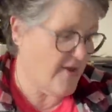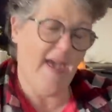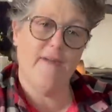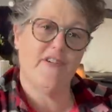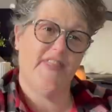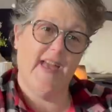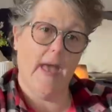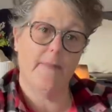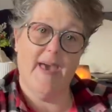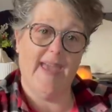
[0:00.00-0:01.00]
Everything
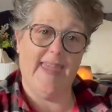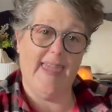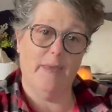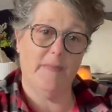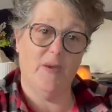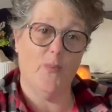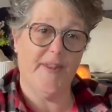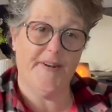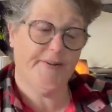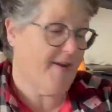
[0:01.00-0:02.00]
I buy can't be a
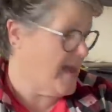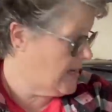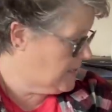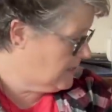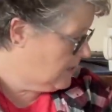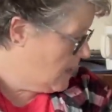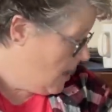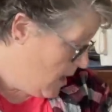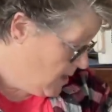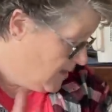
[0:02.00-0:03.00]
winner, right?
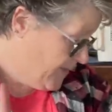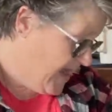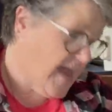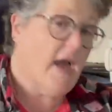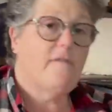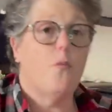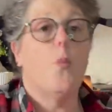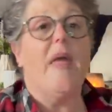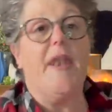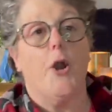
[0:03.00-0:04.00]
Speaking of
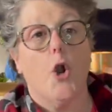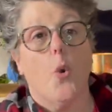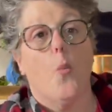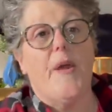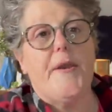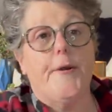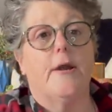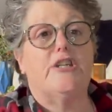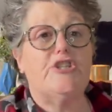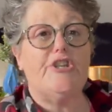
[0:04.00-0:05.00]
winner,
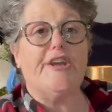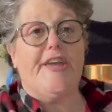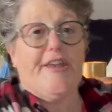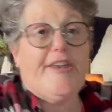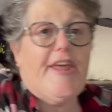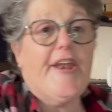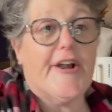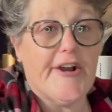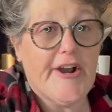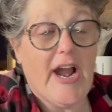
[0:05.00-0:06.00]
winner, chicken
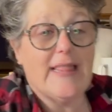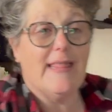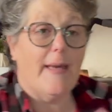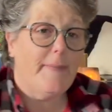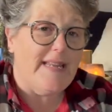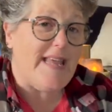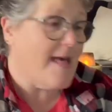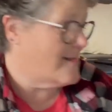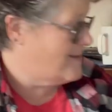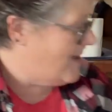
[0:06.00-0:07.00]
dinner, let me
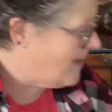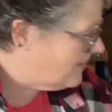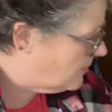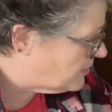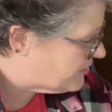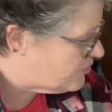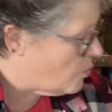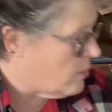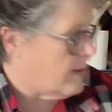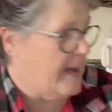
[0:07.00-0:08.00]
tell you a little
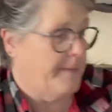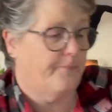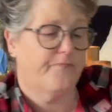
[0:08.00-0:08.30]
story.